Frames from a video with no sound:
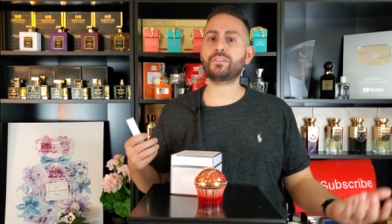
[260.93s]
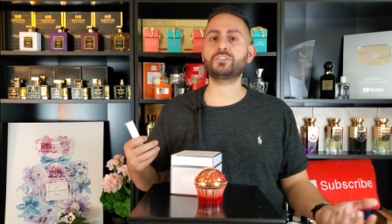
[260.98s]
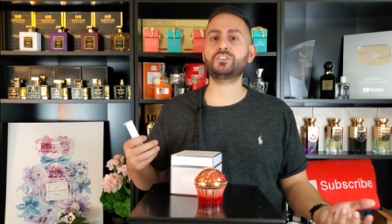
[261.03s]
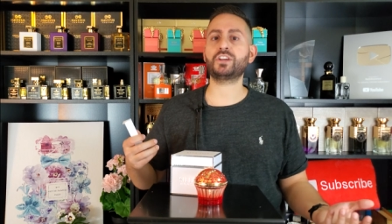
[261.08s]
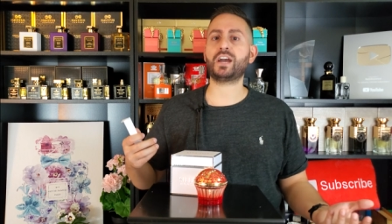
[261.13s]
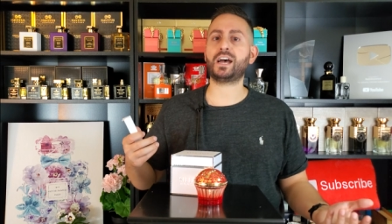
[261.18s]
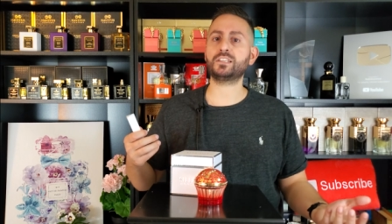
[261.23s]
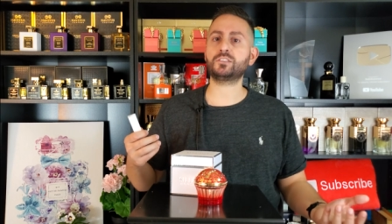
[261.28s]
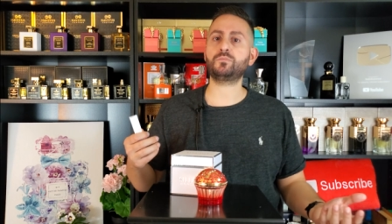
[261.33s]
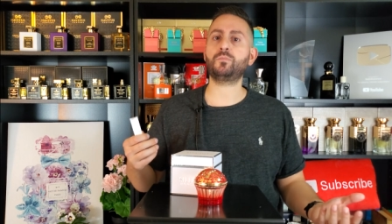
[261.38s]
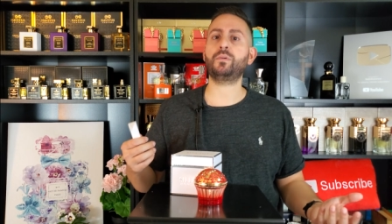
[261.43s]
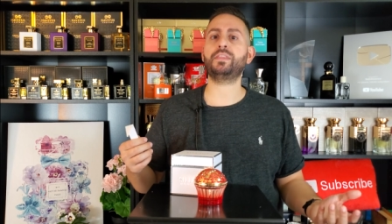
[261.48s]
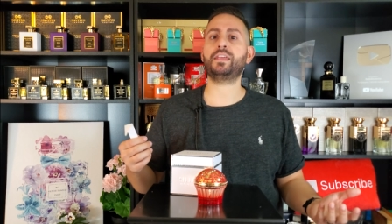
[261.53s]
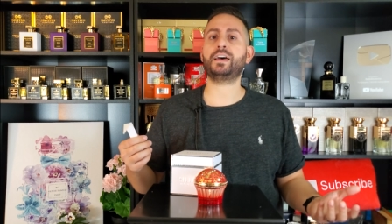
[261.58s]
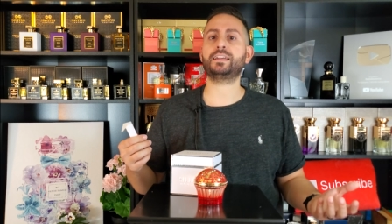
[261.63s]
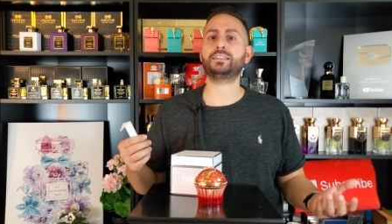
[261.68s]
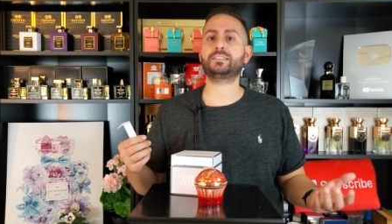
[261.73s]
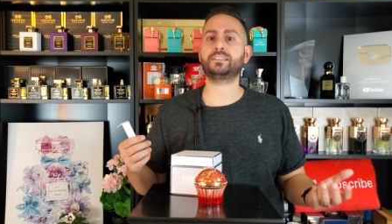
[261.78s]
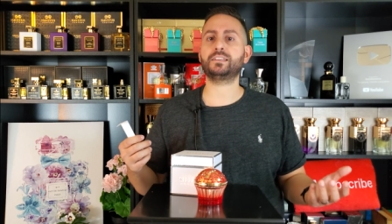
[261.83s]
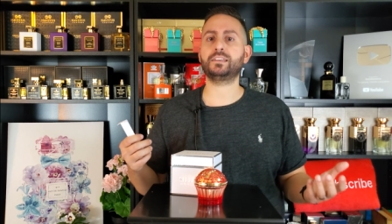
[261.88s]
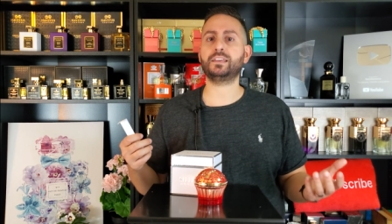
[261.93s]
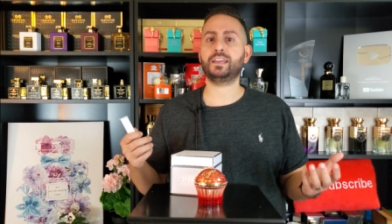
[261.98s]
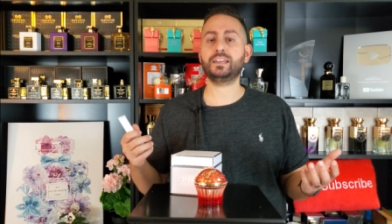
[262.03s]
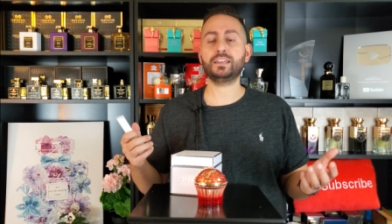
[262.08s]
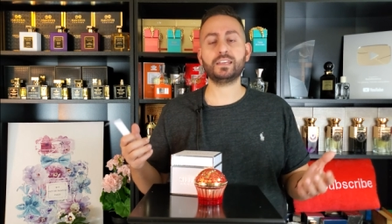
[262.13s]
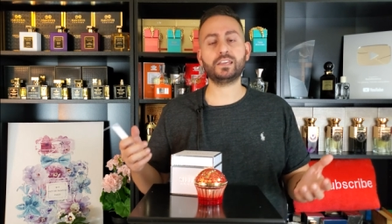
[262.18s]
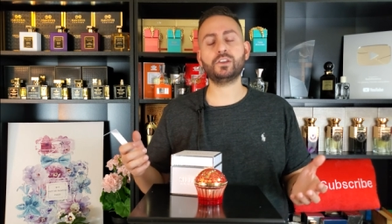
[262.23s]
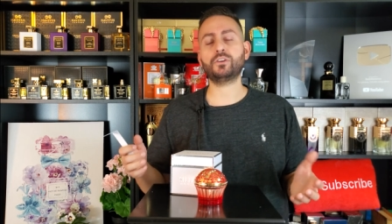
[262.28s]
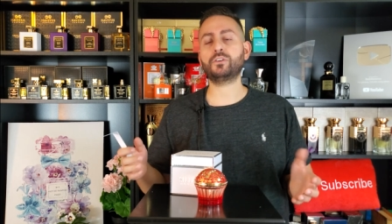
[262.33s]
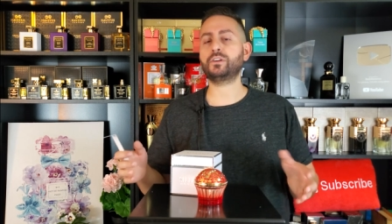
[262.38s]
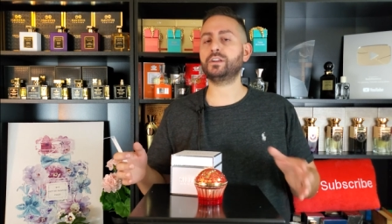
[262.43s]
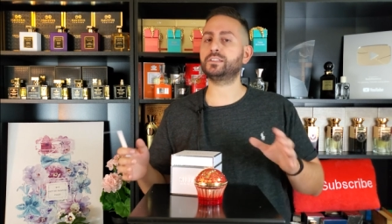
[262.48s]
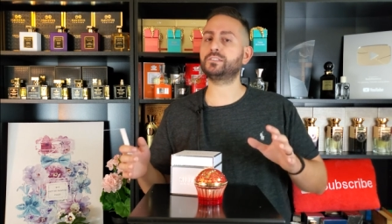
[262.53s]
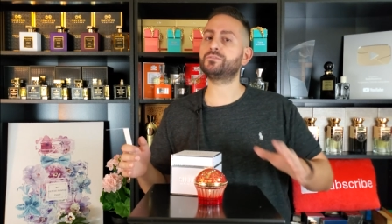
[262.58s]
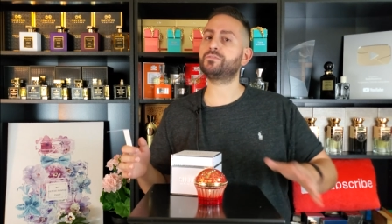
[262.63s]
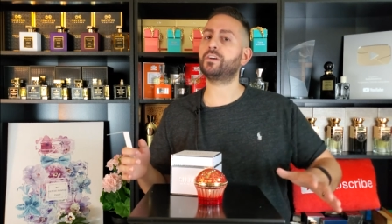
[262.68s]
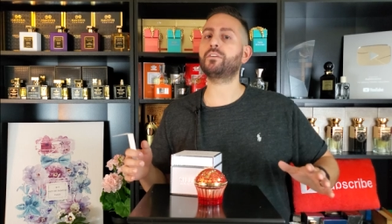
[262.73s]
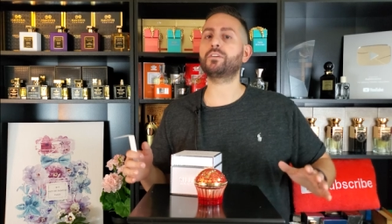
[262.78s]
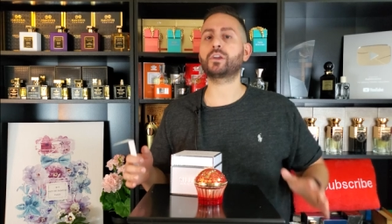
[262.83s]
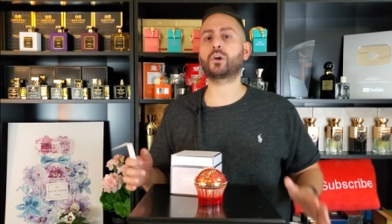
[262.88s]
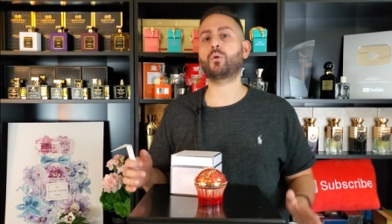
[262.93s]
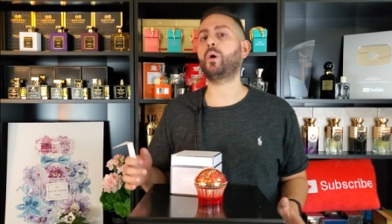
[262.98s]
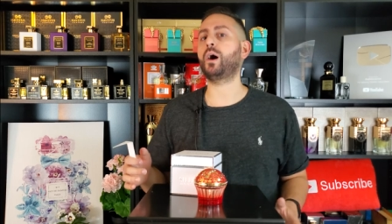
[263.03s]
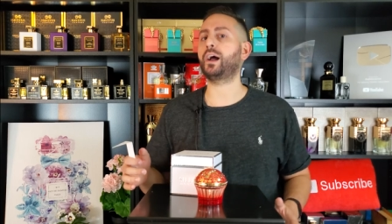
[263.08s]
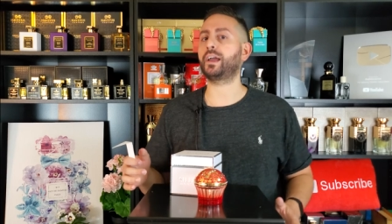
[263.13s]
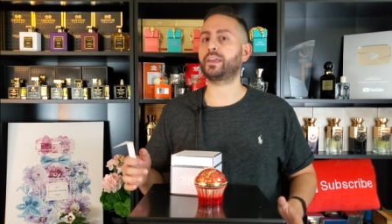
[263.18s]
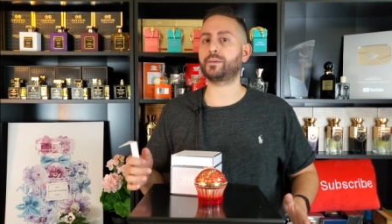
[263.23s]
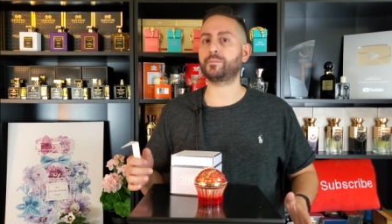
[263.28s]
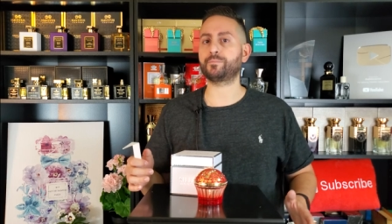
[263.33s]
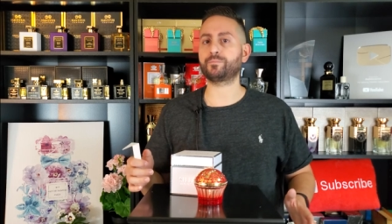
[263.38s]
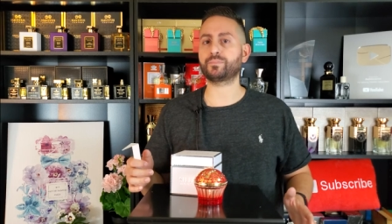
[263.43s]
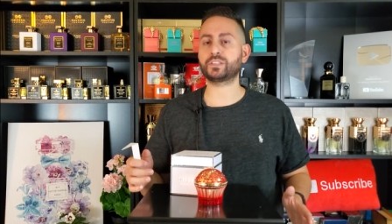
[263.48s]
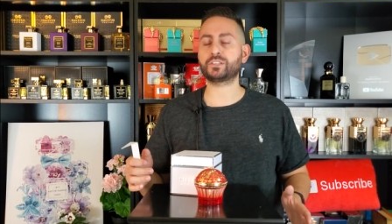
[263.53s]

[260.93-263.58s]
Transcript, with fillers: the jasmine that's in here, it's very quiet.